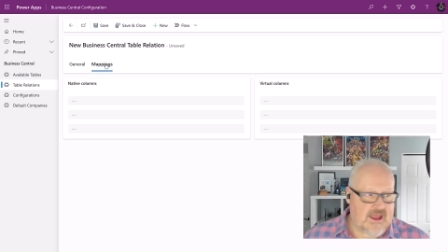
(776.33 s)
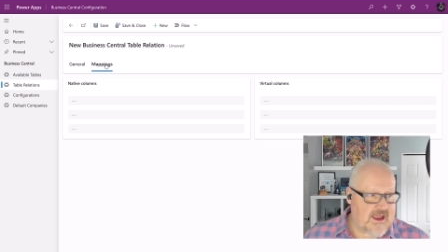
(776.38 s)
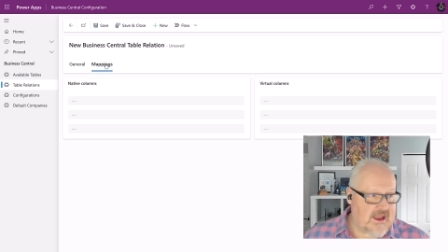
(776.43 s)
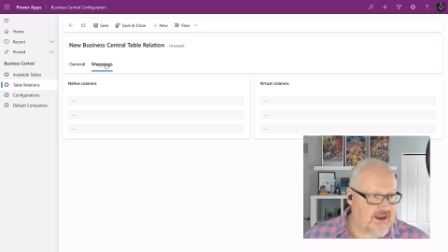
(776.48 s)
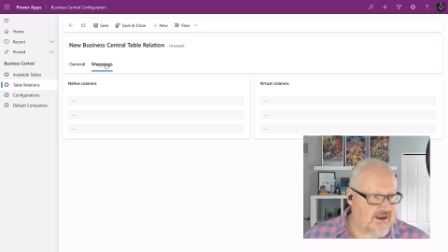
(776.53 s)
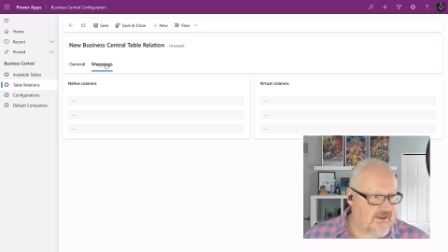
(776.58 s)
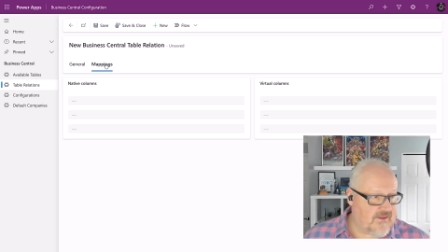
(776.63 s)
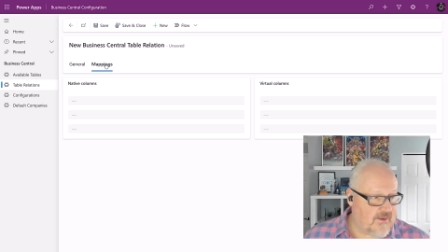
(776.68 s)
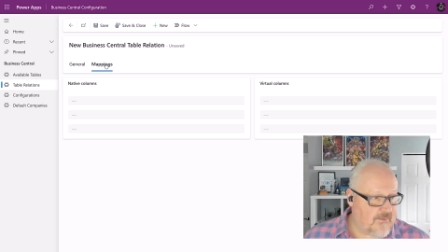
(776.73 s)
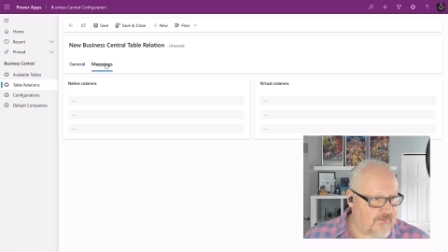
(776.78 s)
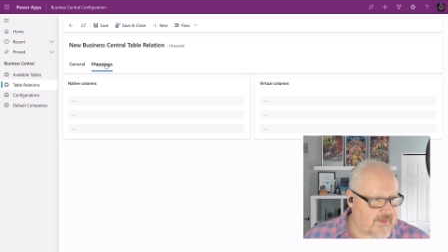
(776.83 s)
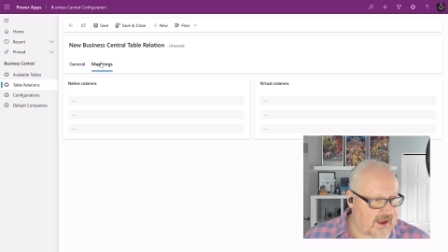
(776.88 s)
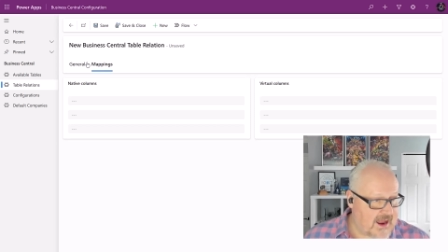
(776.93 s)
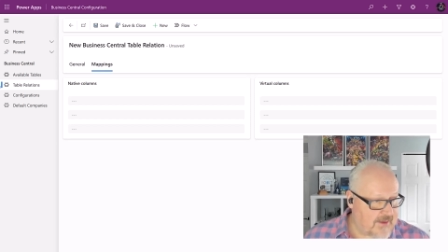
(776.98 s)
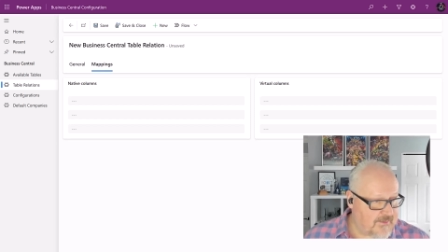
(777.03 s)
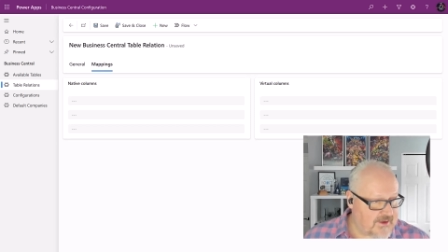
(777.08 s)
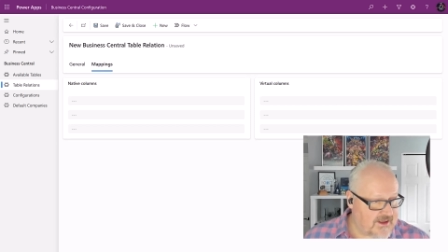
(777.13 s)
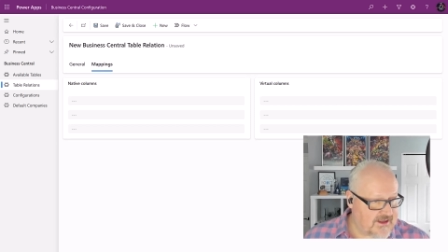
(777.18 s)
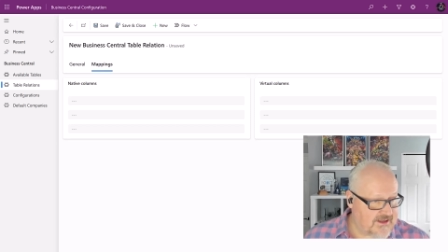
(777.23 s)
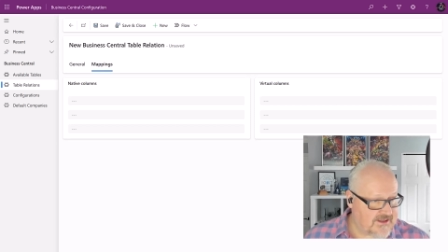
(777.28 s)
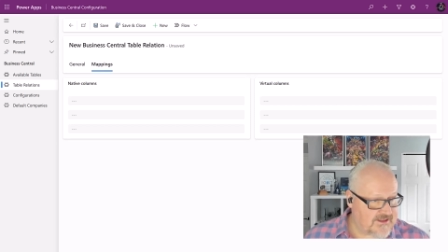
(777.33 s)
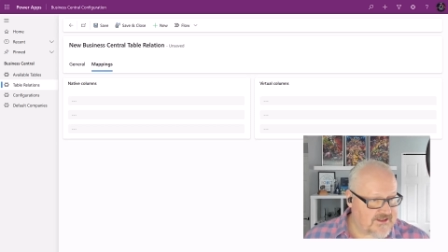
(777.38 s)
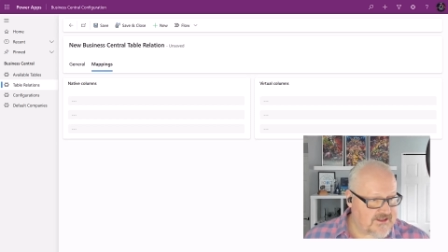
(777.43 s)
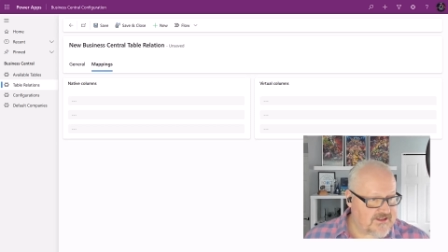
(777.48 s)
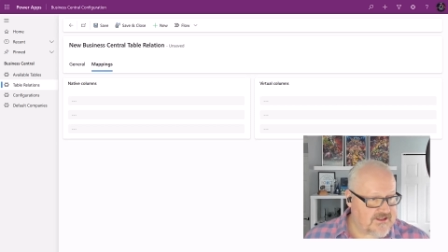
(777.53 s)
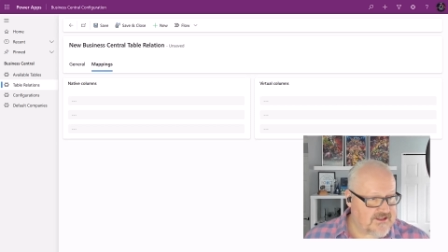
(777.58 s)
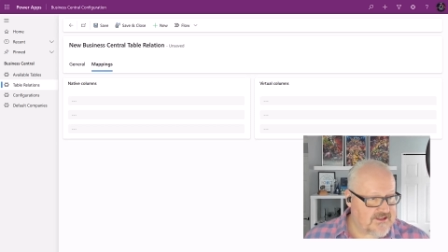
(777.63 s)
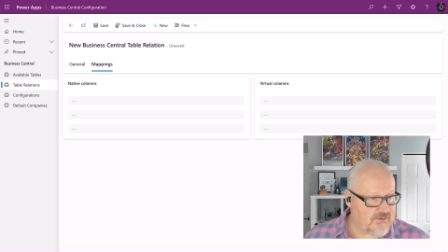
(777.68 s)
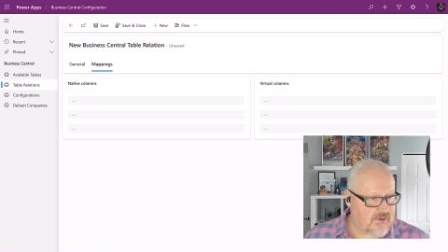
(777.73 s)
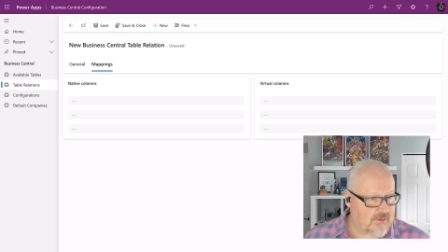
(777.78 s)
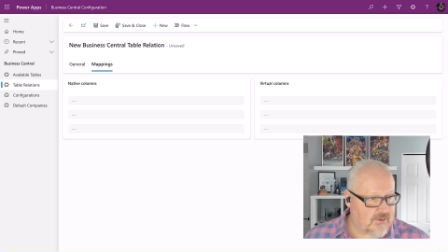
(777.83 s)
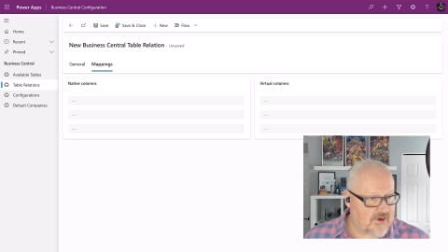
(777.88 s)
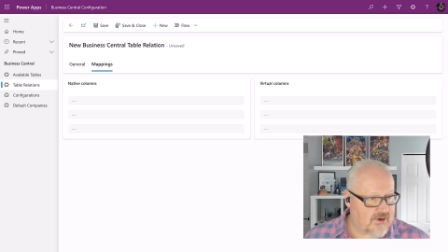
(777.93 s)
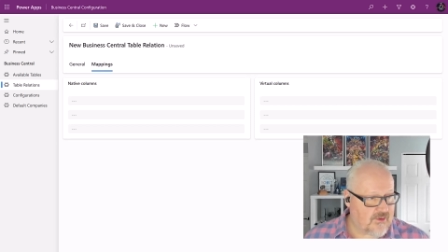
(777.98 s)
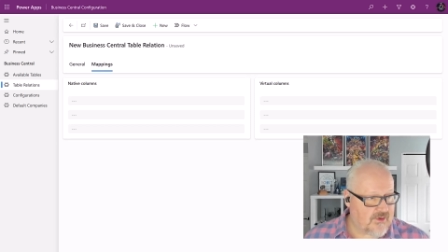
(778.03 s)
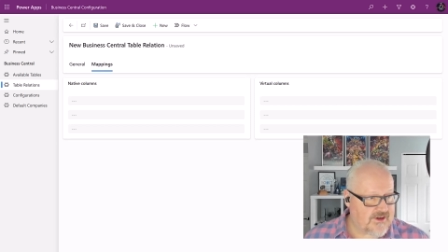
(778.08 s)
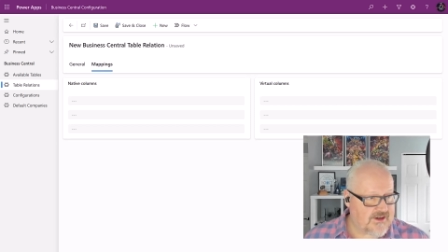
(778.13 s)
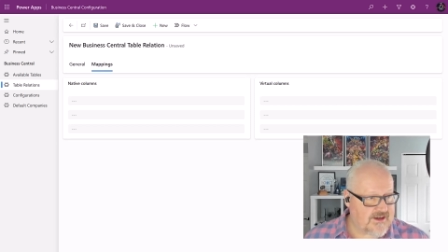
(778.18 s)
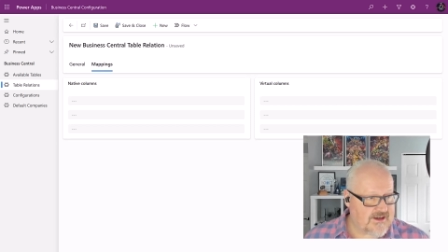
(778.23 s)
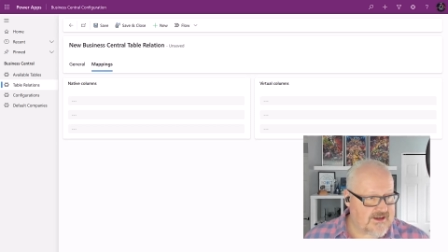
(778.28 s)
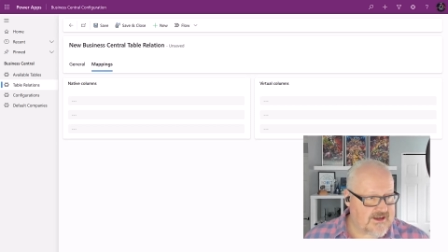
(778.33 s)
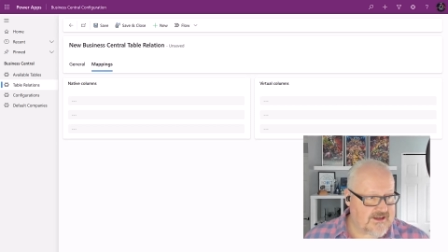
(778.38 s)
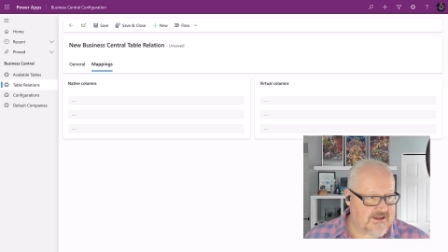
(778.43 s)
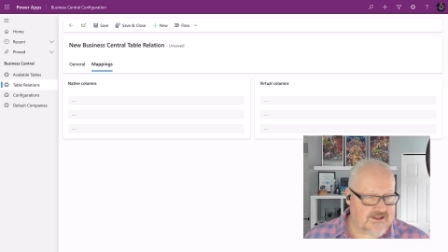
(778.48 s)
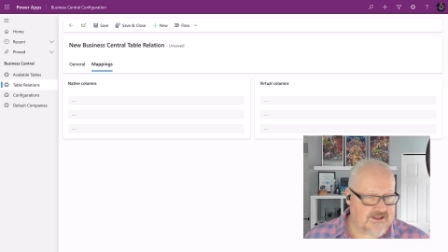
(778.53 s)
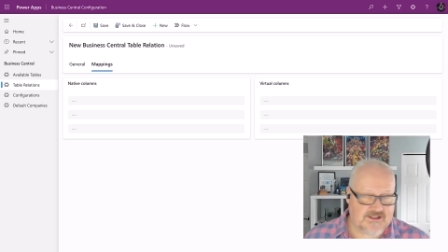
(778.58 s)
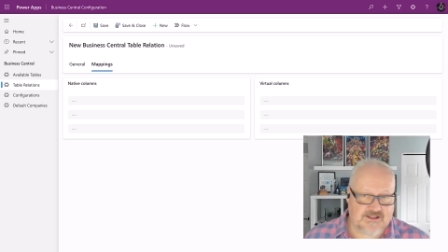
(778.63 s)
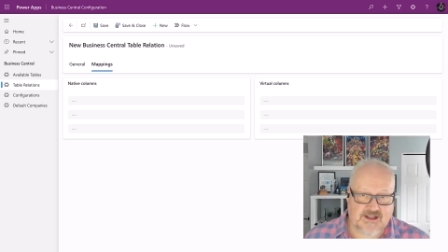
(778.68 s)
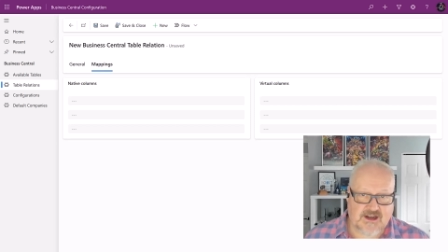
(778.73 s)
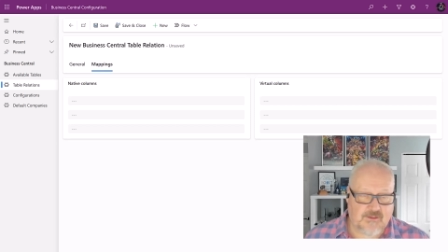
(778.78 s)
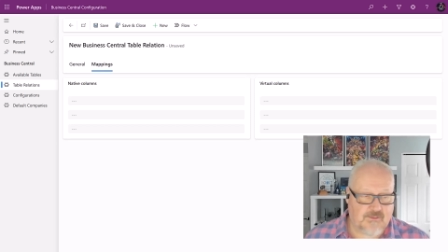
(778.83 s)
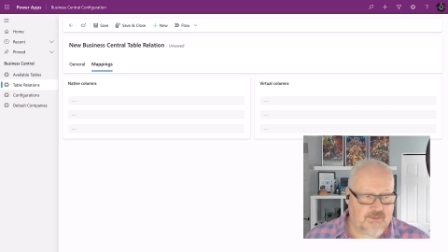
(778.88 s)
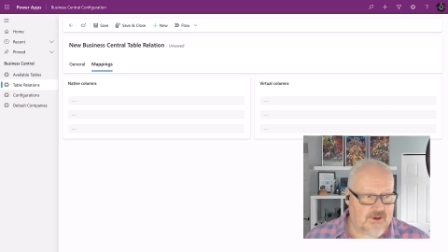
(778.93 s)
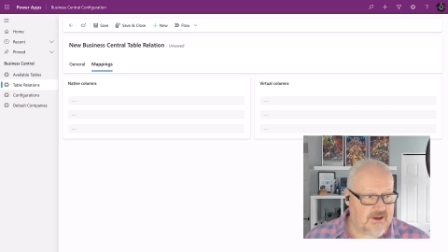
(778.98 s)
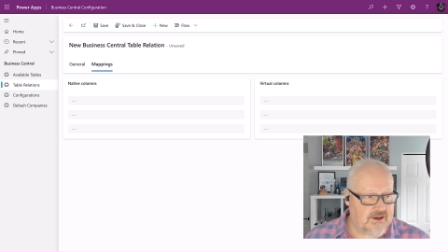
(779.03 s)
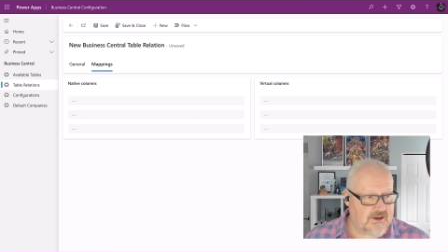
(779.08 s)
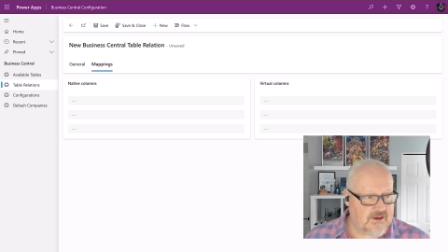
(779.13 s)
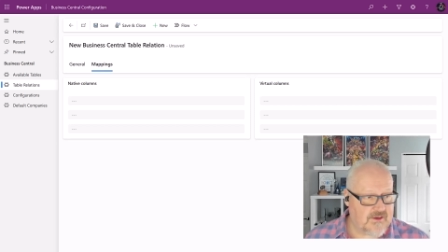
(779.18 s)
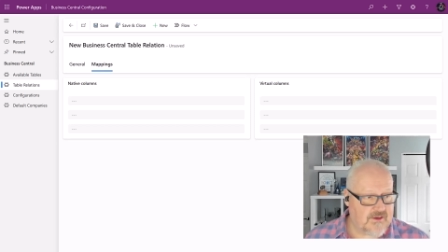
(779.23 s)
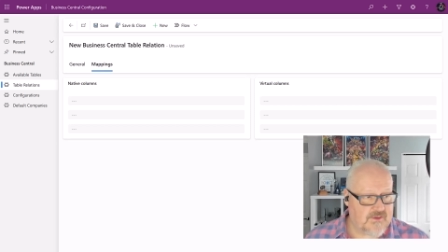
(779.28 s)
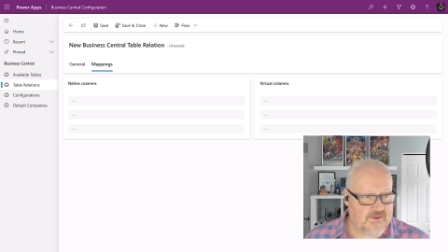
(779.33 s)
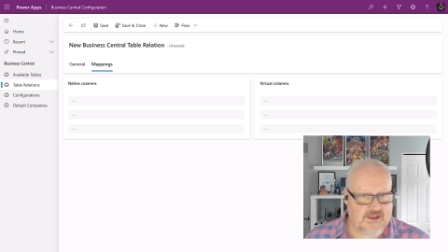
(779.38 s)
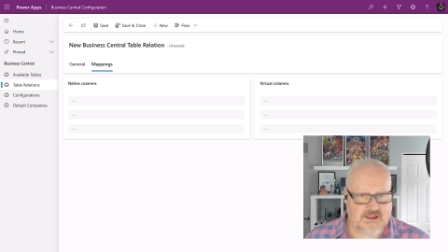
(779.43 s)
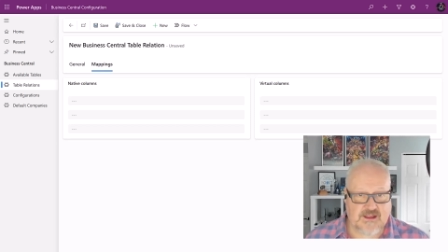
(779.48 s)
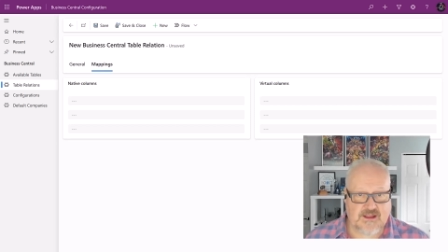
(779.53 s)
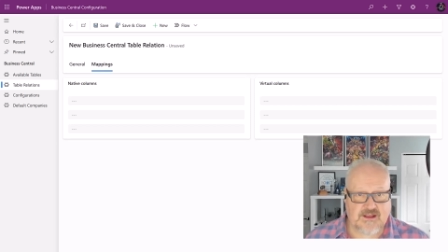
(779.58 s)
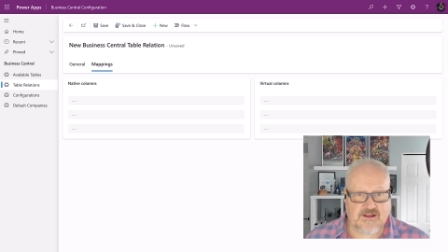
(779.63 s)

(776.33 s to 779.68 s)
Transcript: And in the mappings, this is where we're going to need to set up the